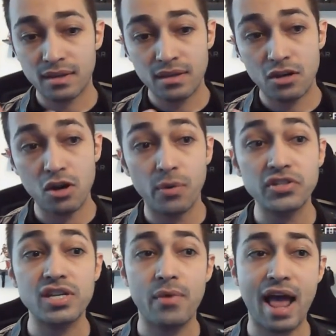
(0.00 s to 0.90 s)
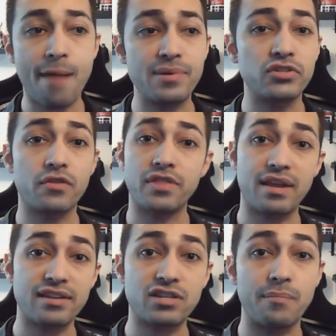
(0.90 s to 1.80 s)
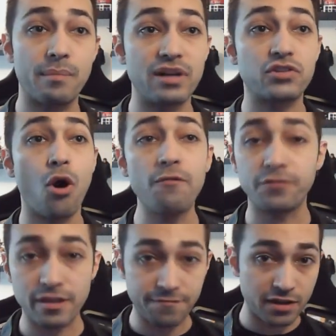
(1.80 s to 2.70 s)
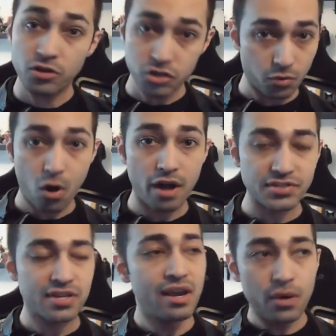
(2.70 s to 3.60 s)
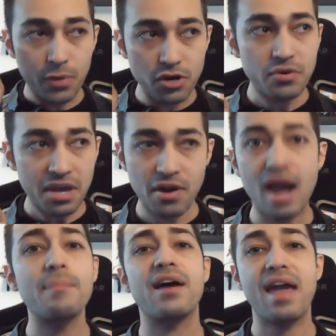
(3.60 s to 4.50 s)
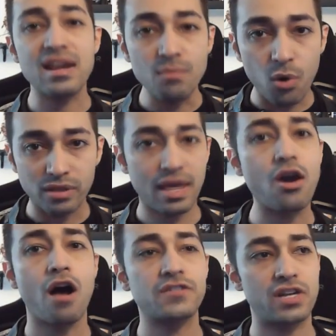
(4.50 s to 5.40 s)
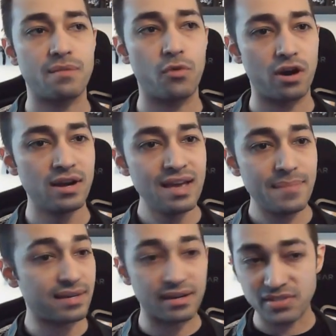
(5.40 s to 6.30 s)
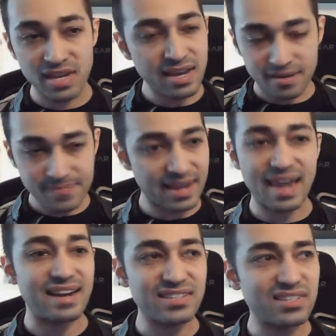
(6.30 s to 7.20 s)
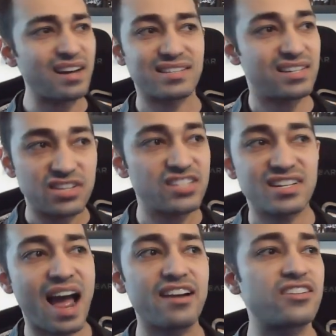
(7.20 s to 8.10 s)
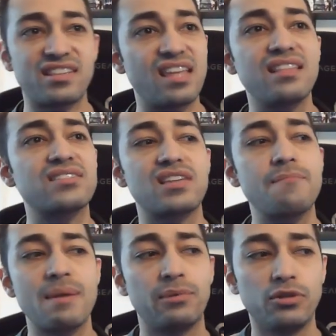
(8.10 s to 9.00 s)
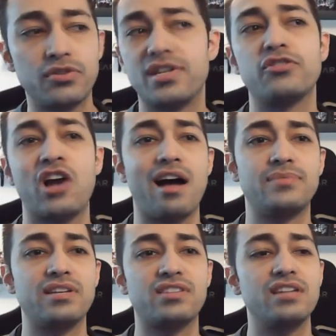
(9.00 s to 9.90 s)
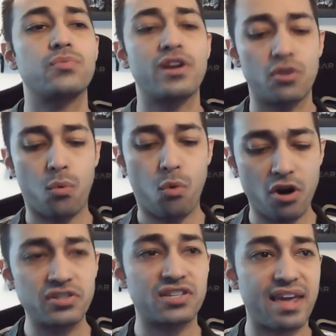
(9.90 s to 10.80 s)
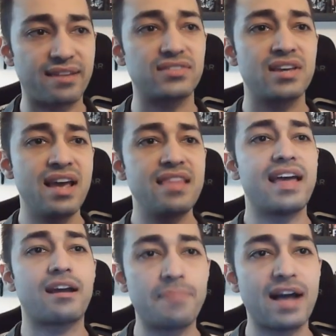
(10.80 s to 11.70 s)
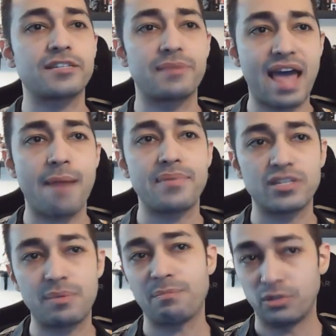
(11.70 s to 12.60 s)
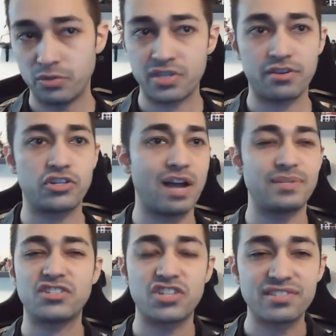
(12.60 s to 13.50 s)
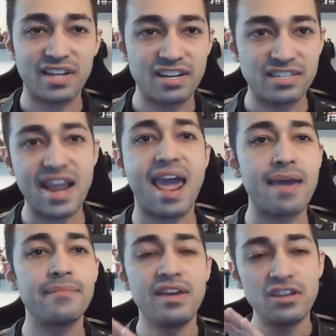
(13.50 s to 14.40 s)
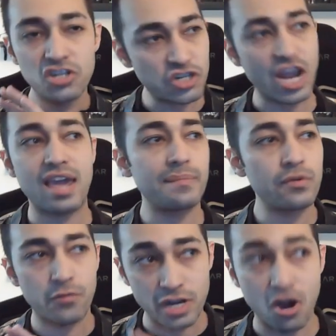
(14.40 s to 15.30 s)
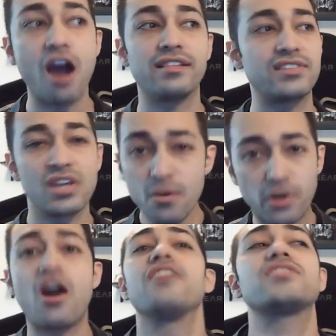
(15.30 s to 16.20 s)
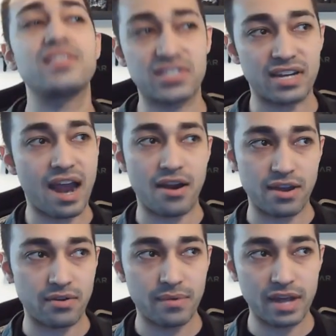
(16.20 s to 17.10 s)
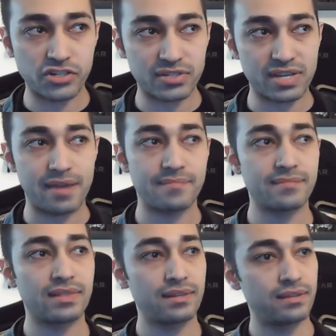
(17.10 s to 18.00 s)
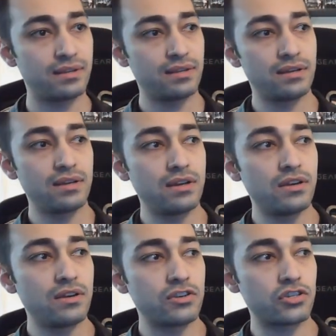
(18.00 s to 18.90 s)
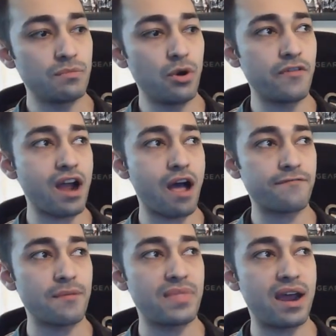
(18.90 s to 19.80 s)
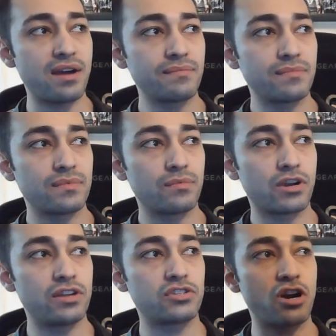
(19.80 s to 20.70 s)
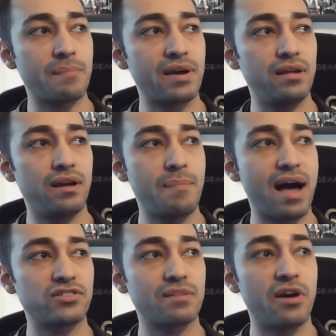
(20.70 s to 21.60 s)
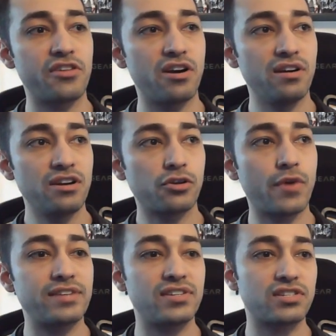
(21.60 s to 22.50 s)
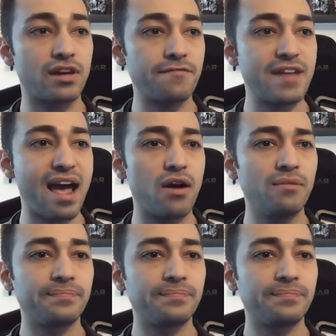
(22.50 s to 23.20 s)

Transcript: you know, we'll see what happens over the next couple months. Hopefully, fingers crossed, we don't hear about any more layoffs anymore because, again, it sucks. It's, it's not a good thing to see people lose their jobs. It's, it's one of the worst things that could possibly happen is people losing their jobs. It's just a damn shame regardless. Regardless of the scenario, I should say. So moving on from there, going to talk a bit about some other crazy stuff. Now,